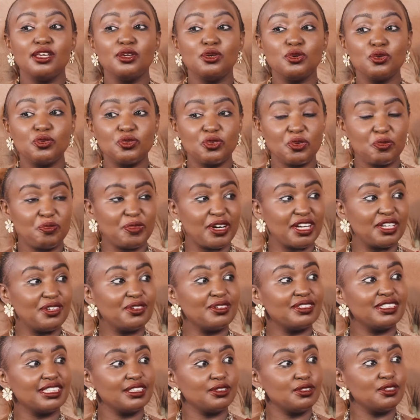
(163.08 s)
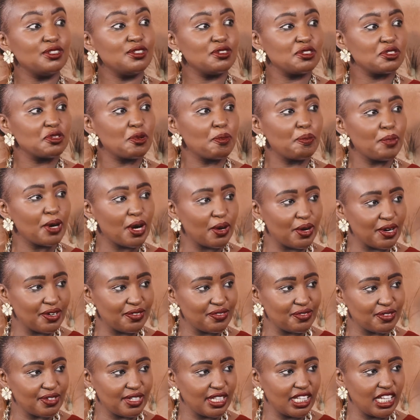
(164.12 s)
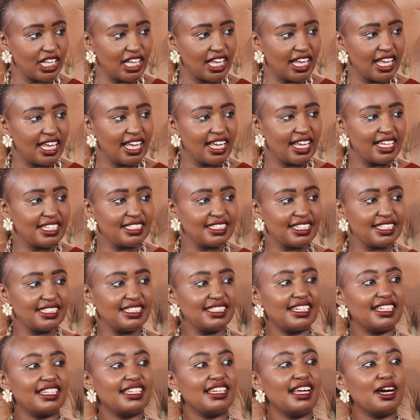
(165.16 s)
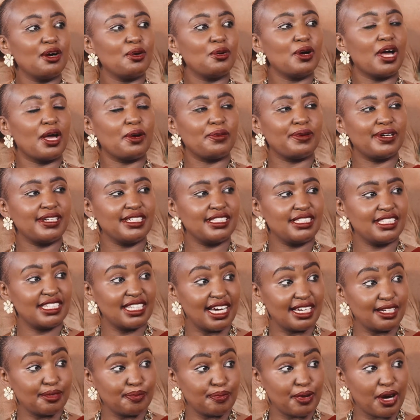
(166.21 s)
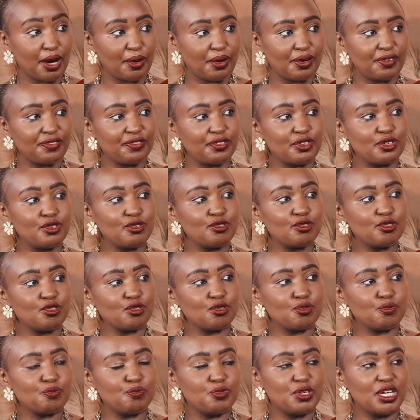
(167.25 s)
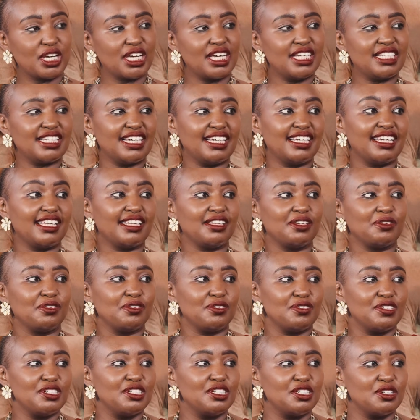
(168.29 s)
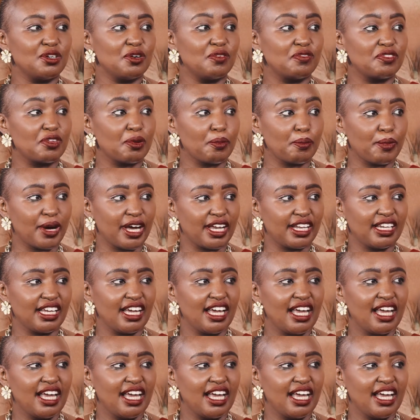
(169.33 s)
you woman, you're so powerful, such that now I want that power for you to bring it under the authority of the man.